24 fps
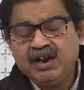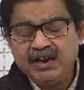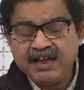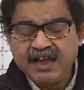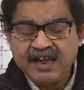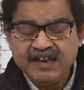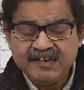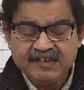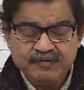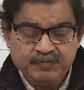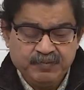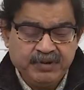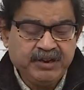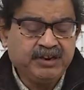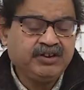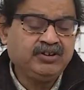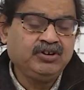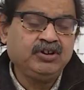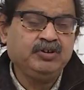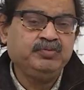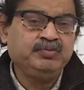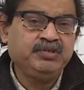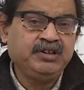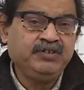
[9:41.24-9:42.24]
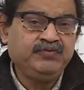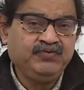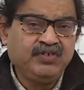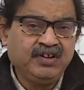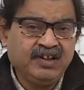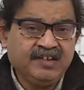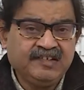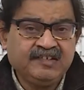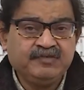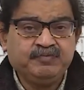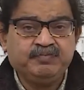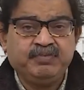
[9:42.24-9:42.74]
aspect of the
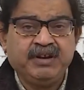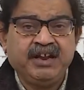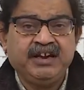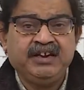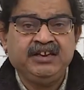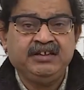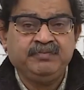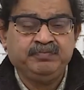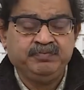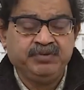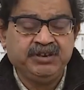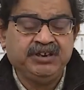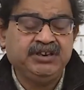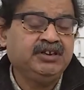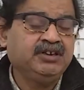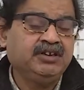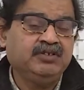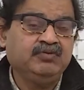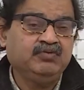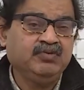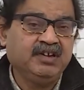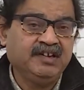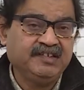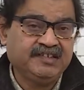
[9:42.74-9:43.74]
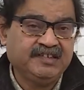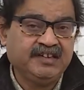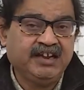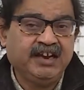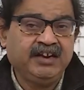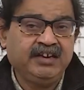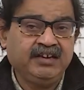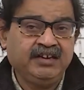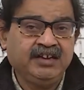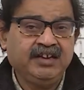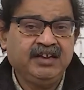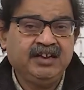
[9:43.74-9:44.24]
first planning period was
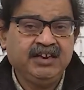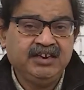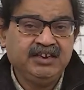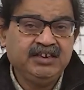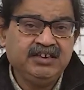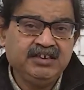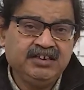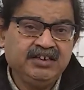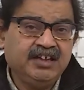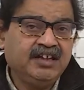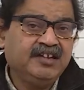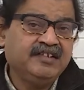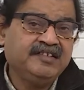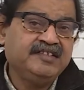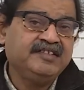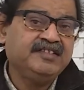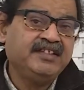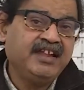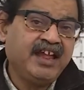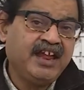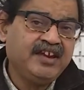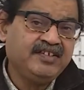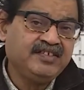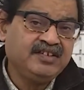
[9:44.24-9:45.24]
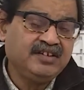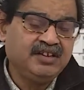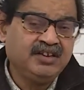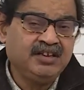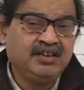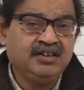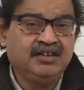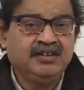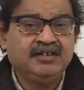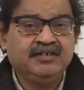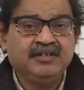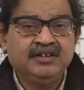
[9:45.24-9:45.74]
that India's
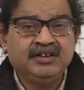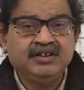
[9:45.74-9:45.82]
national